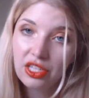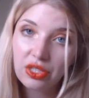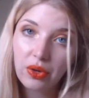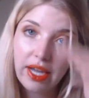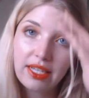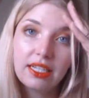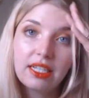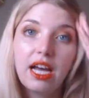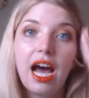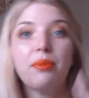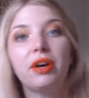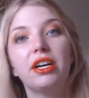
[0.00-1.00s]
So I did
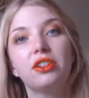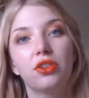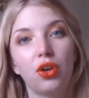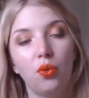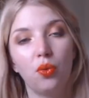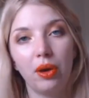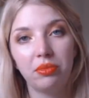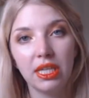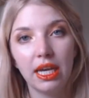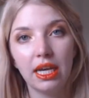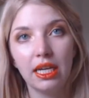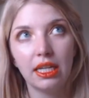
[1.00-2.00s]
hop onto their
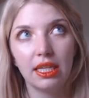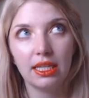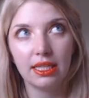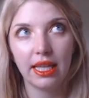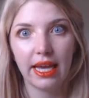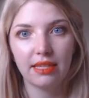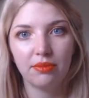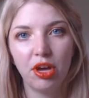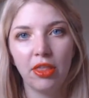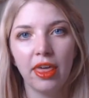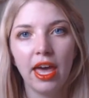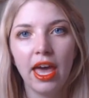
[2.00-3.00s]
website this last
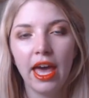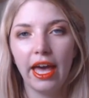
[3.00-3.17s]
month